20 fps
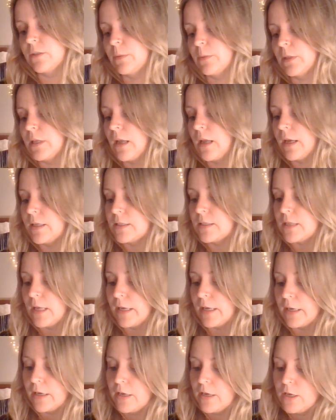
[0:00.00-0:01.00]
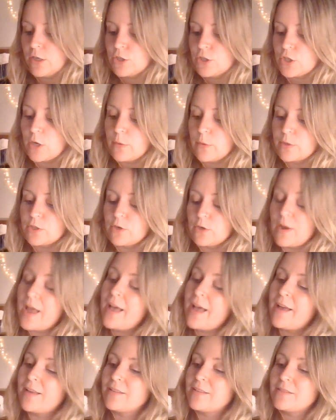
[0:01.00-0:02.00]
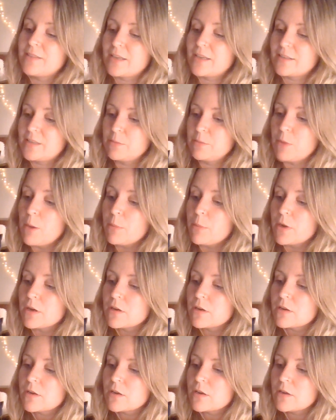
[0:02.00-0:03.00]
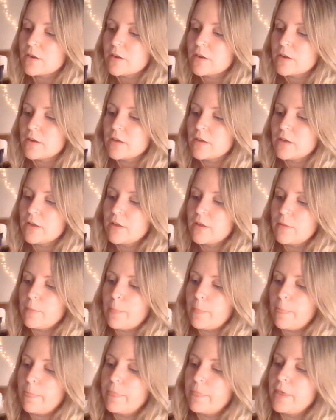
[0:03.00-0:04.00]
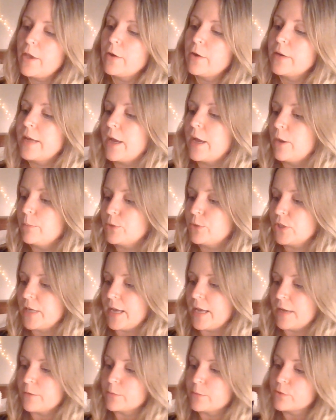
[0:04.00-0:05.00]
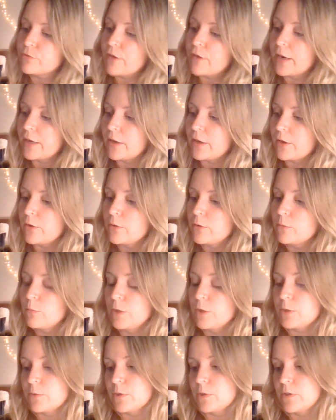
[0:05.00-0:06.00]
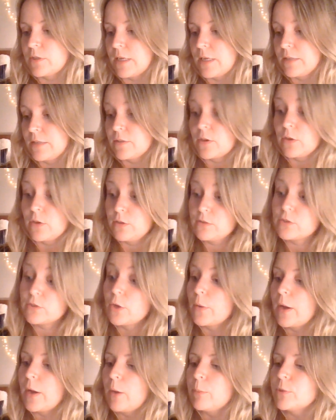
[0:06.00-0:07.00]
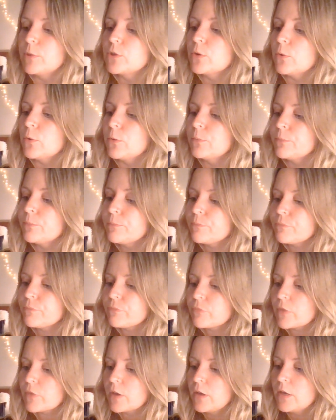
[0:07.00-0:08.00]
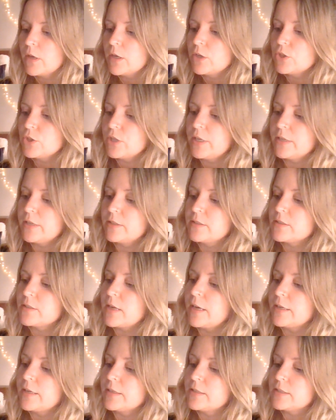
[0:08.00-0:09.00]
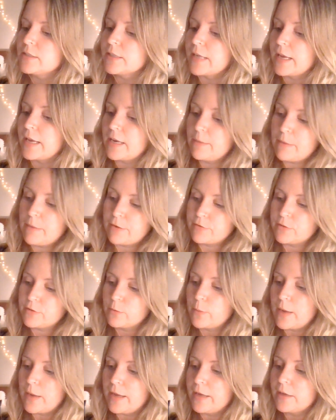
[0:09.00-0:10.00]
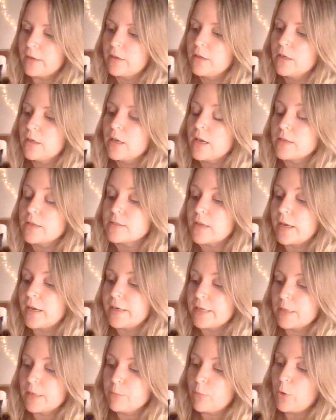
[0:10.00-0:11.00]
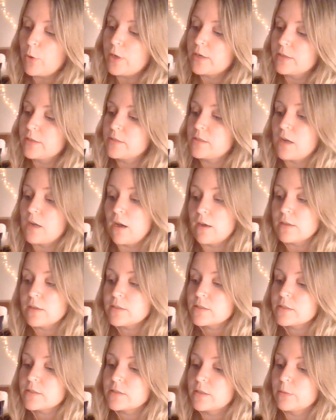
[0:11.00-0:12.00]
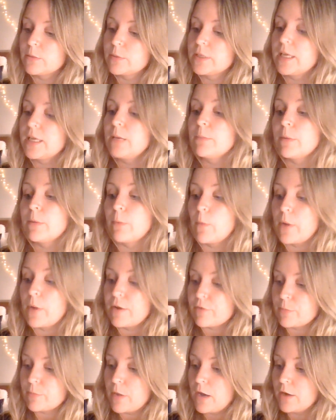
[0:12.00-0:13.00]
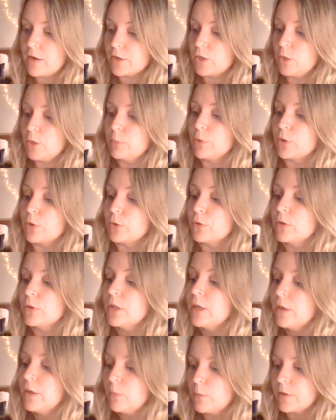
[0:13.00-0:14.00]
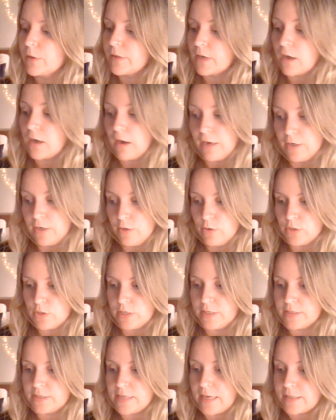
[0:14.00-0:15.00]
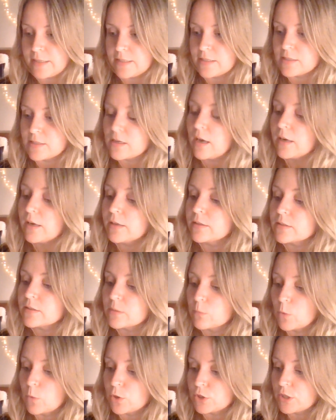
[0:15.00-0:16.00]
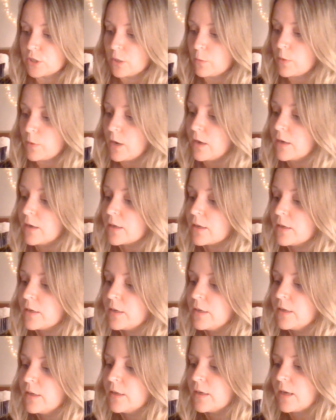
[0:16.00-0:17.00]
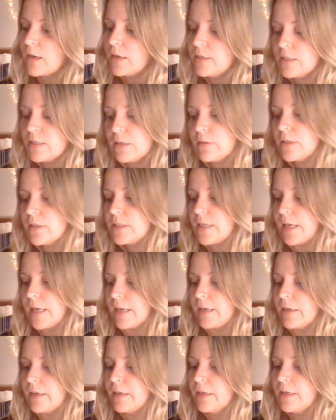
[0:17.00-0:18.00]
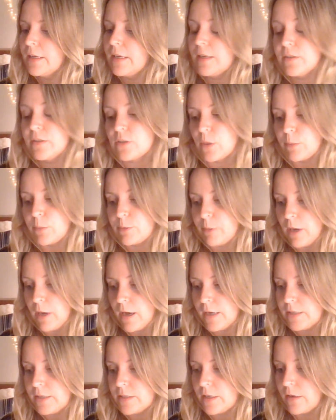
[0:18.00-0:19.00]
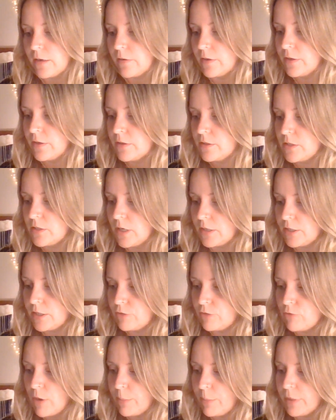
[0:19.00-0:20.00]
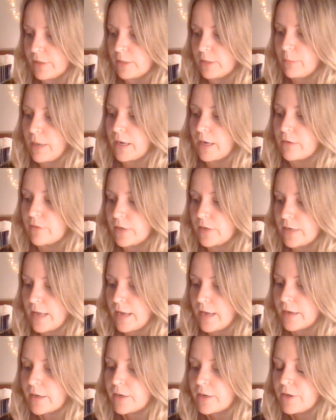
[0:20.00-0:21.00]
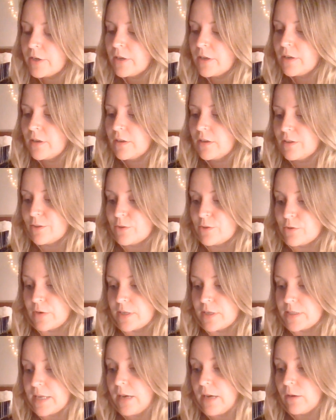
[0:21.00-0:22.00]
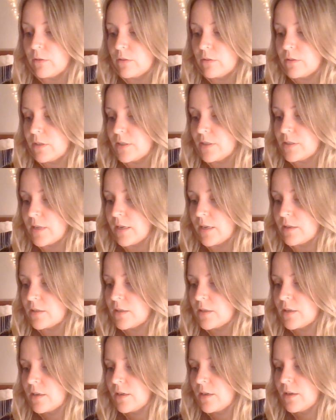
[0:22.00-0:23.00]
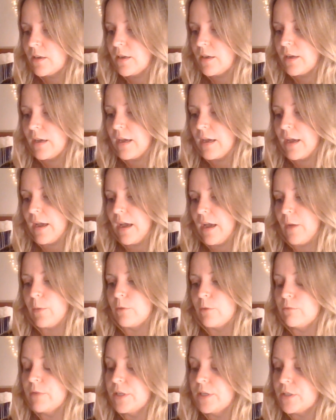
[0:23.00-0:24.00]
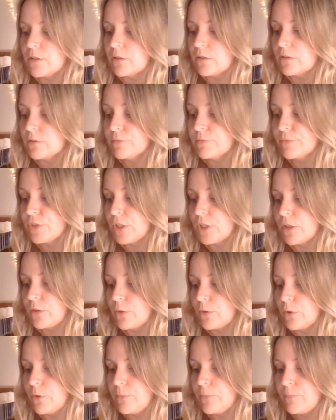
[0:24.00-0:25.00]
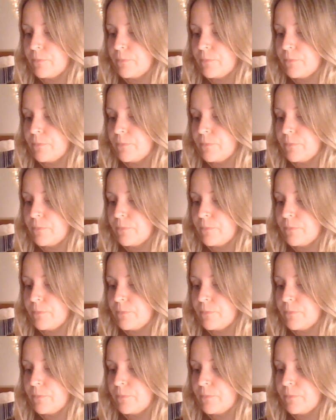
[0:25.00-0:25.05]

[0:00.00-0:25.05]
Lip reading: with lines like, "Show us your ass, sexy mama." The only help she had was Franco, which was as good as no help at all. She had decided to get him out of the way, assigning him pointless tasks that would keep him away from her cubicle, where the guy usually sat in silence and watched her work, until the day he stopped behind her and started rubbing the back of her neck. "You're stressed out," he said. How original, she thought.